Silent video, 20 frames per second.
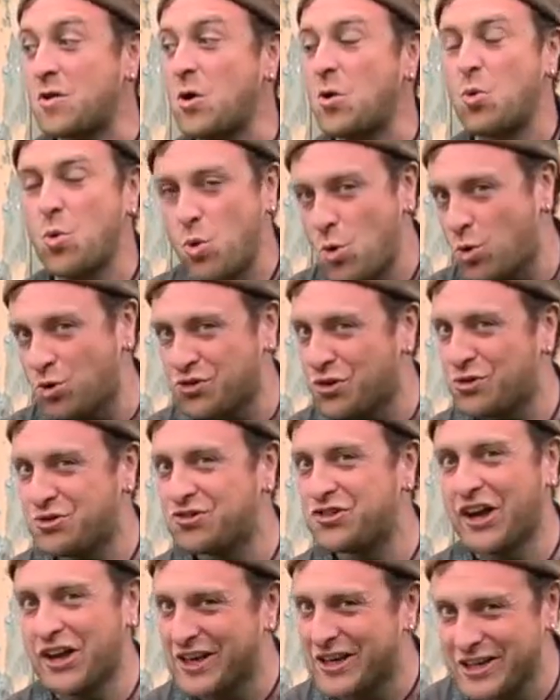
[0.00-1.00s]
Also
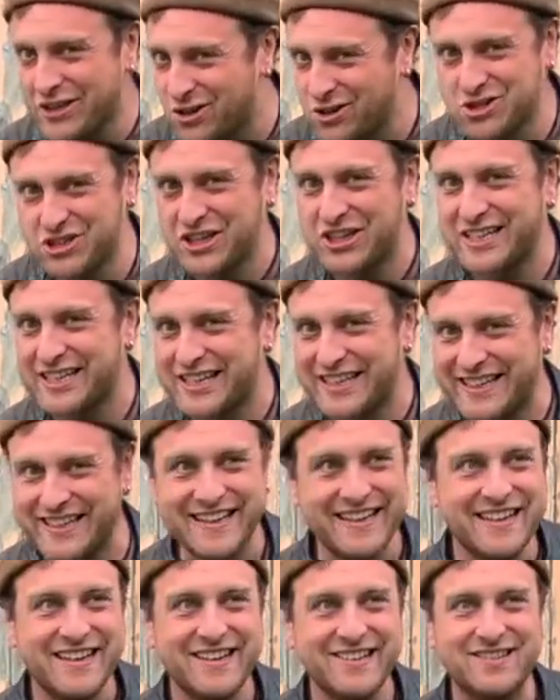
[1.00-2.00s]
psychologically.
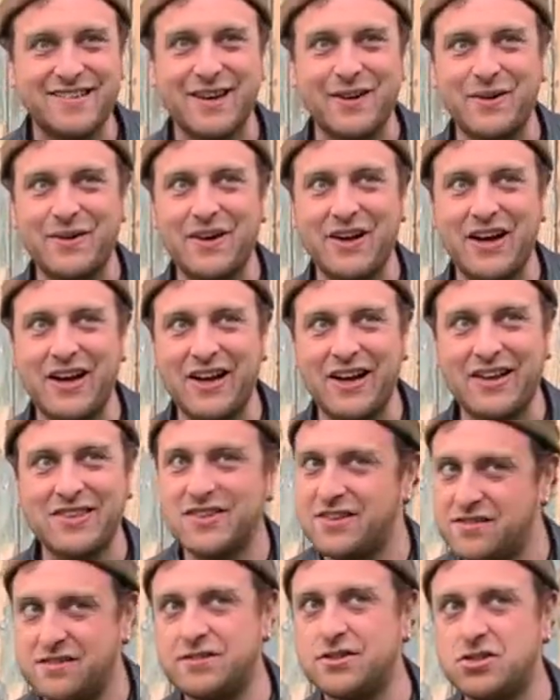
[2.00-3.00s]
So
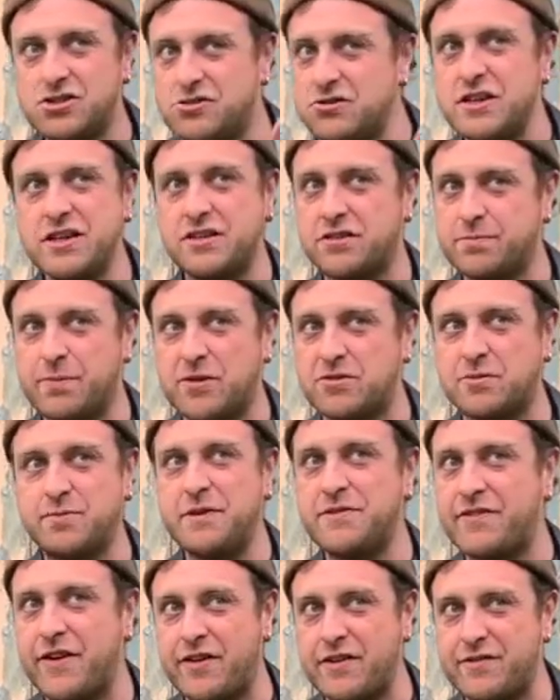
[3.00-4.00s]
this is a tree you're supposed to be
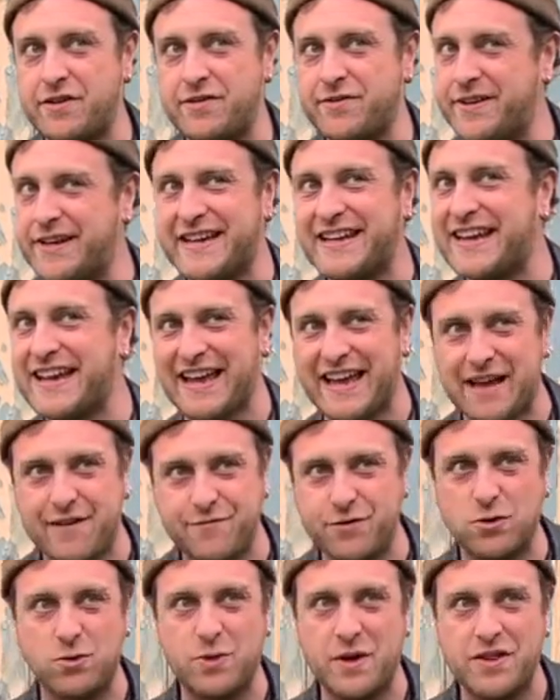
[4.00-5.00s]
very, very, very
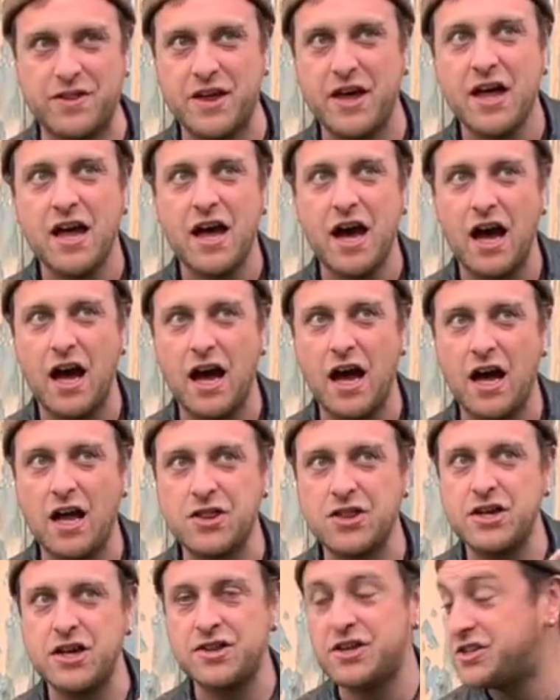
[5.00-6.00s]
careful with.
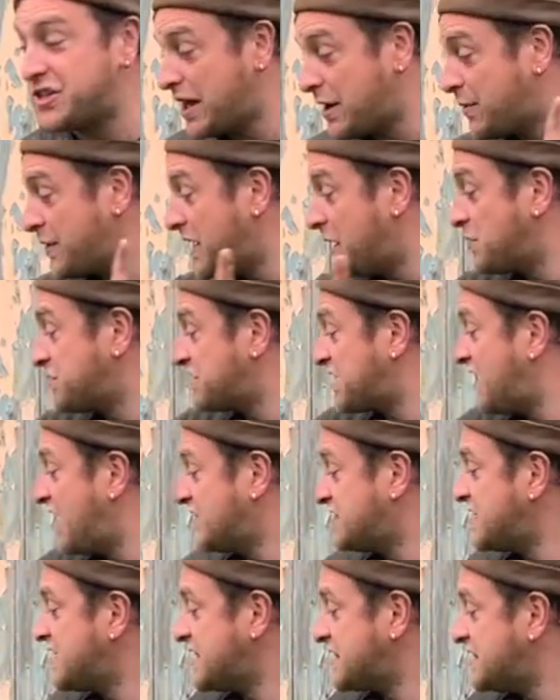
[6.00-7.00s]
The other day when I was
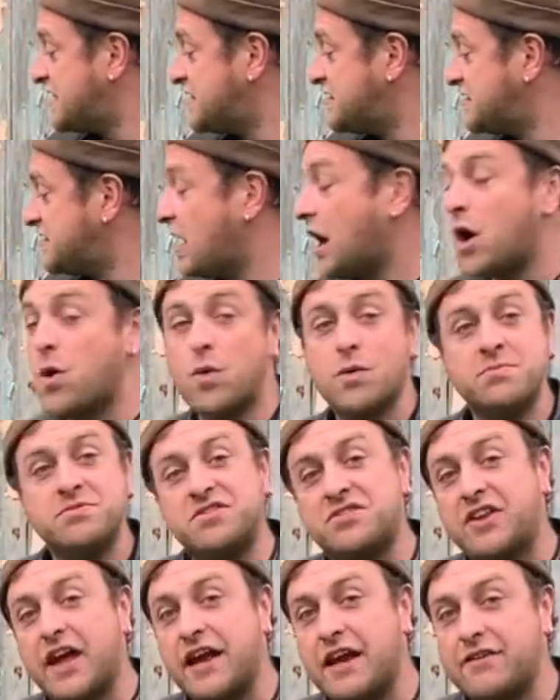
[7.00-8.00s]
cutting this Ogham
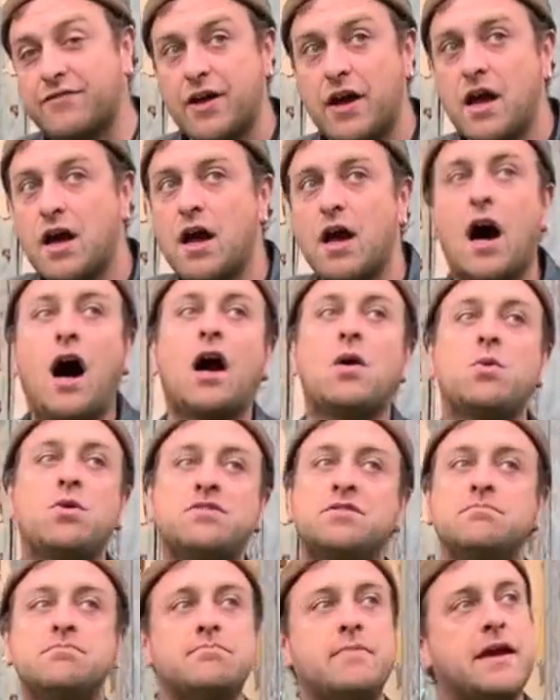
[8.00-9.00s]
stave, I
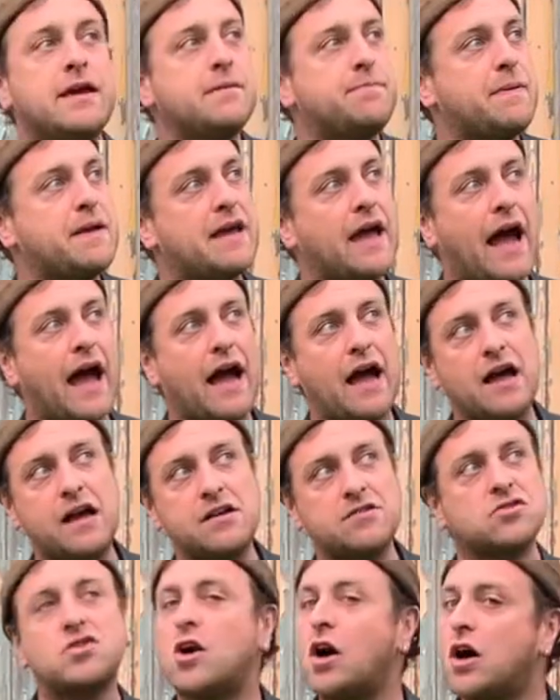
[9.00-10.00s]
wasn't maybe
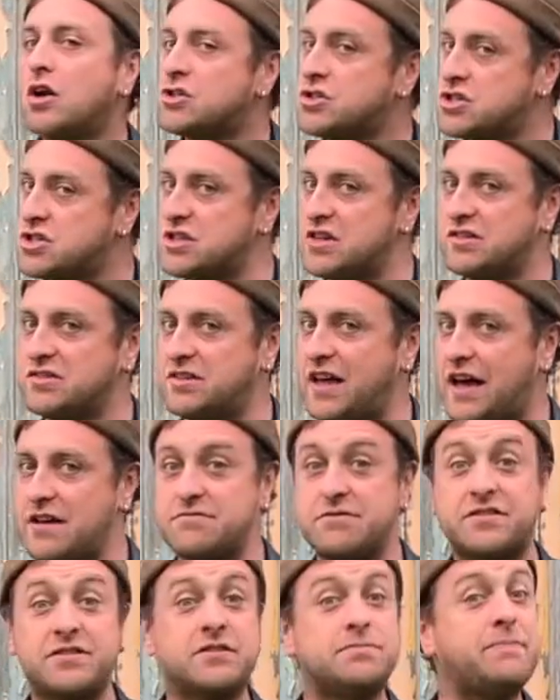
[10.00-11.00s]
as conscious and
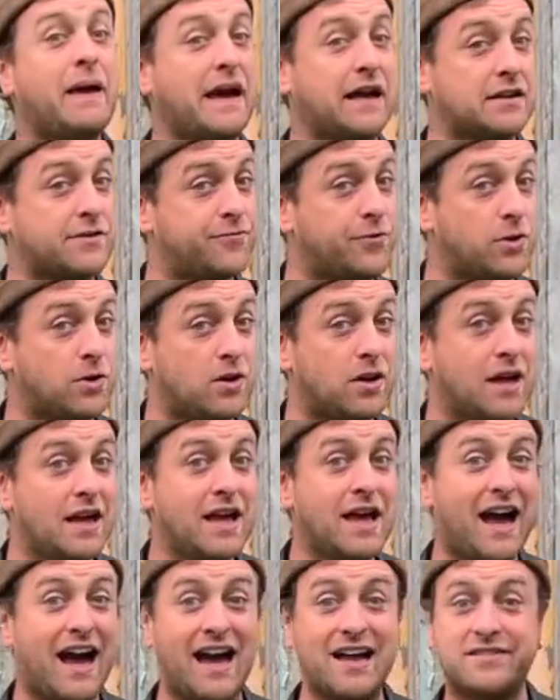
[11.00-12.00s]
respectful
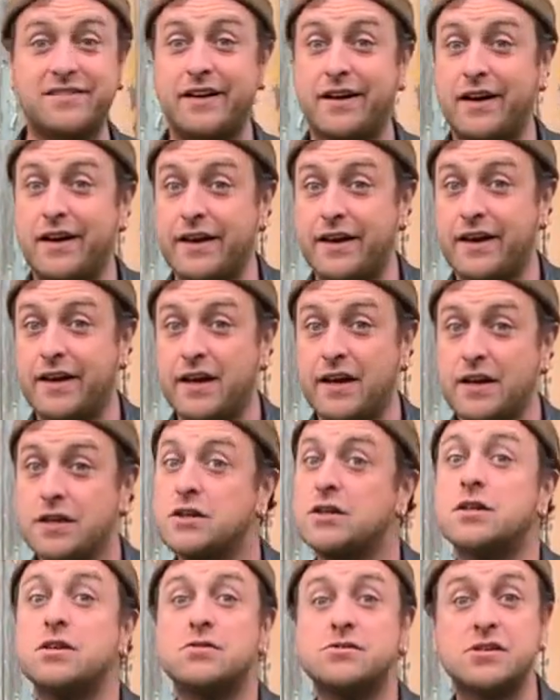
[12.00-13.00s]
as I
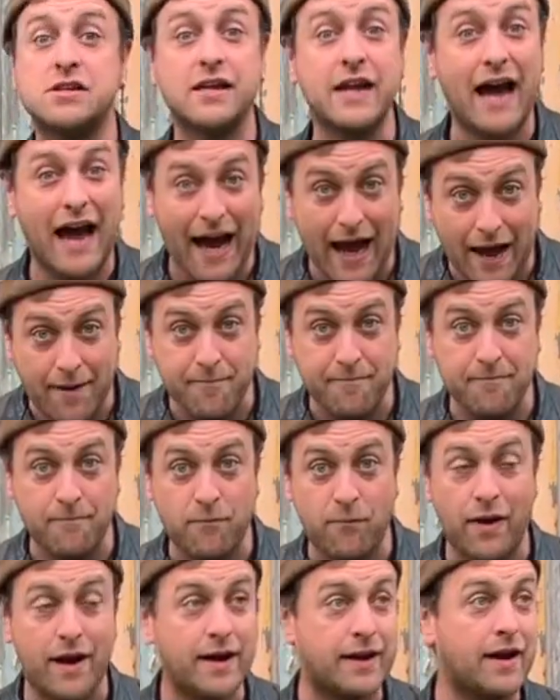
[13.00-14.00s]
usually am
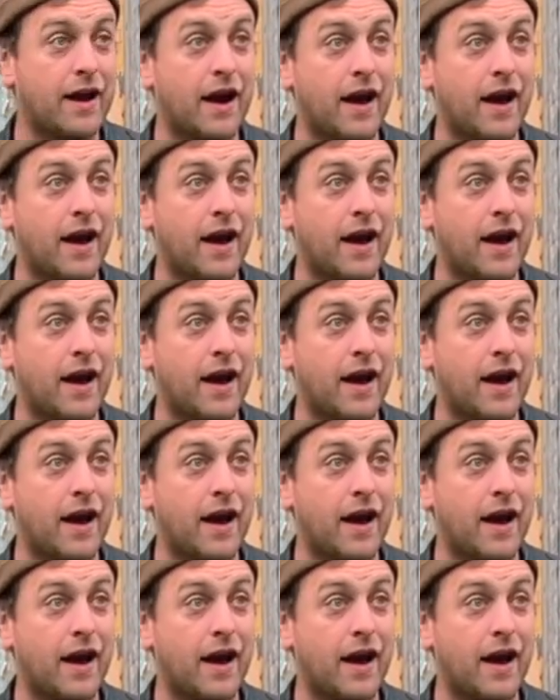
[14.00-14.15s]
when